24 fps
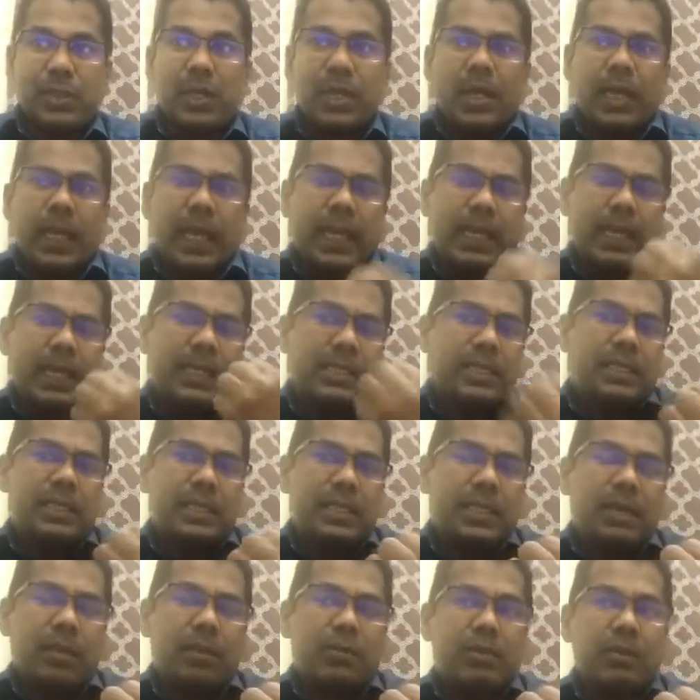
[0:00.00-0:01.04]
Energy
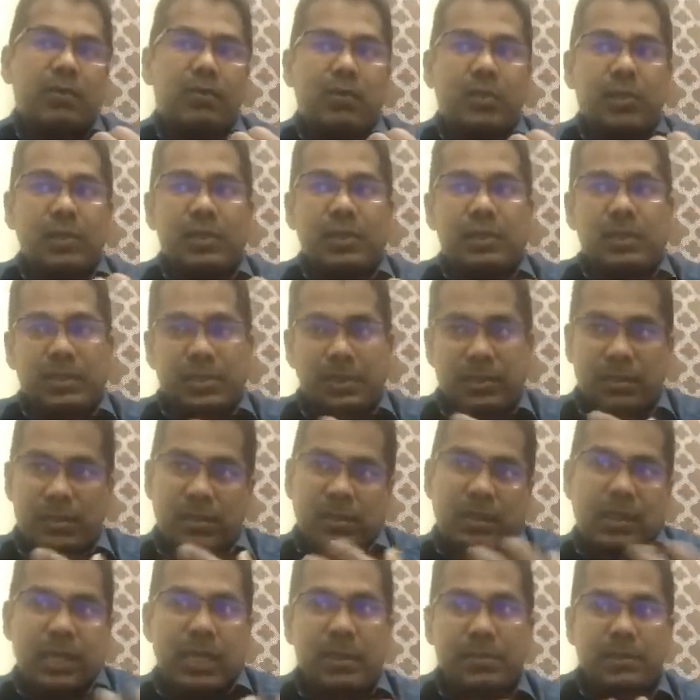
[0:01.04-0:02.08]
of the voice
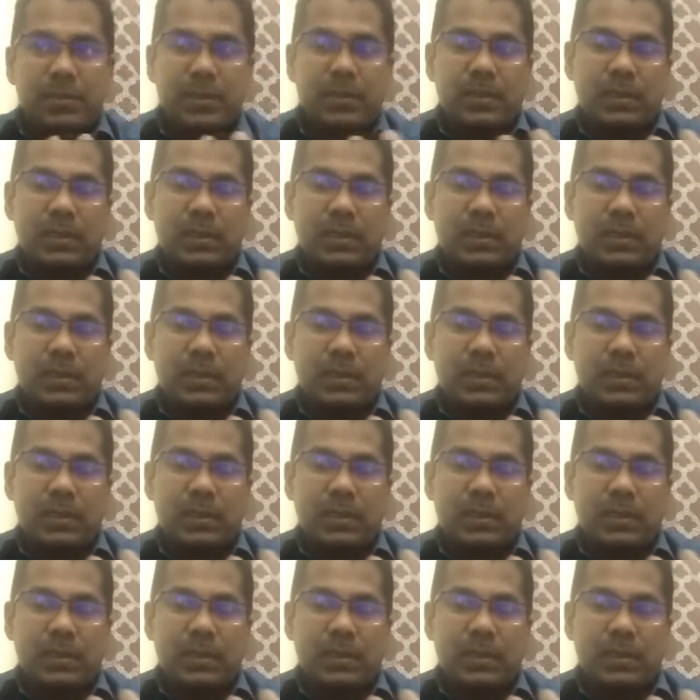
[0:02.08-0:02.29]
comes